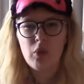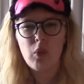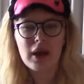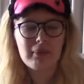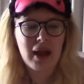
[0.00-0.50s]

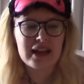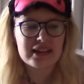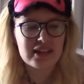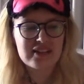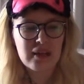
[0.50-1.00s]
what
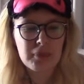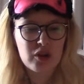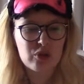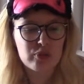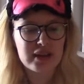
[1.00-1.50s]
my
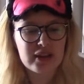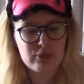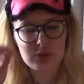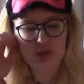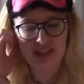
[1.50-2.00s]
typical
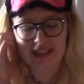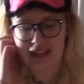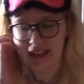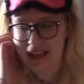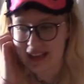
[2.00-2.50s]
reading
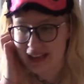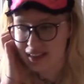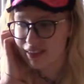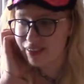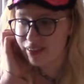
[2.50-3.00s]
routine
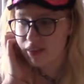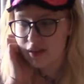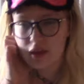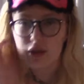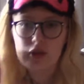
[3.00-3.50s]
is.
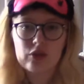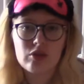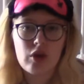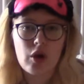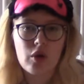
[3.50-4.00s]

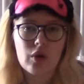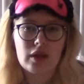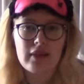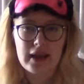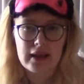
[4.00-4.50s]
So,
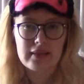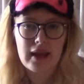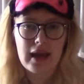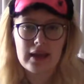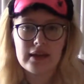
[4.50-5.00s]
like I
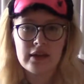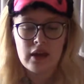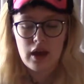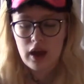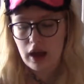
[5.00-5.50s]
said,
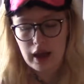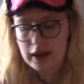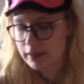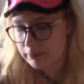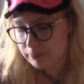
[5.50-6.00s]

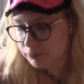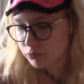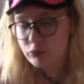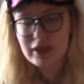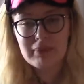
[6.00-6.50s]
I
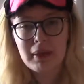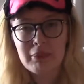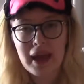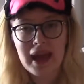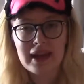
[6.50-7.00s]
read in my
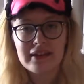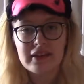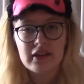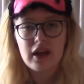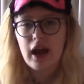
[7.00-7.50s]

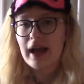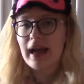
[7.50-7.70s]
bed. I